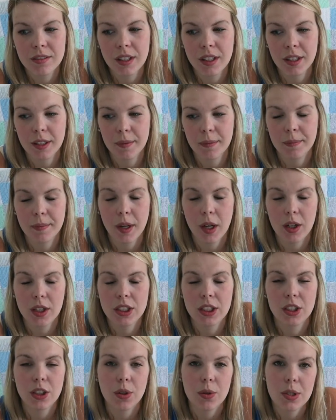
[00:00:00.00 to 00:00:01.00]

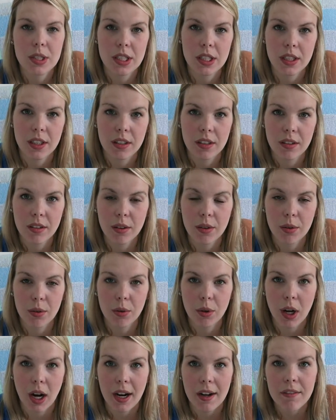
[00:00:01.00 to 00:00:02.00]
oxytocin
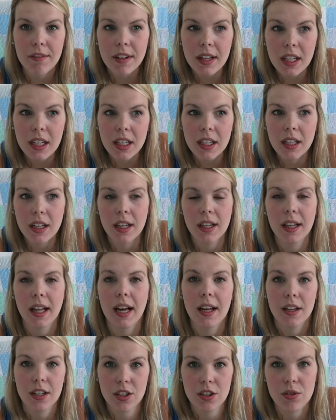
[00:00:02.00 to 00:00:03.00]
through an IV, and
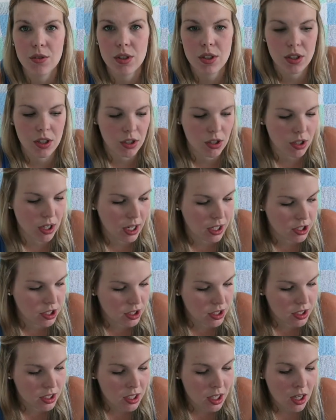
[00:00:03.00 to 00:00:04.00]
that induces
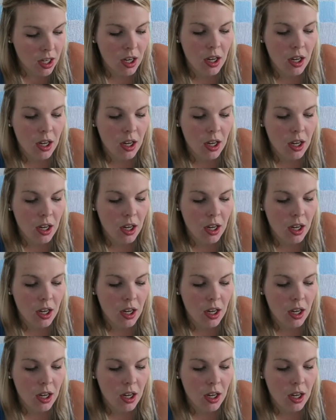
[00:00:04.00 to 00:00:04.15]
contractions.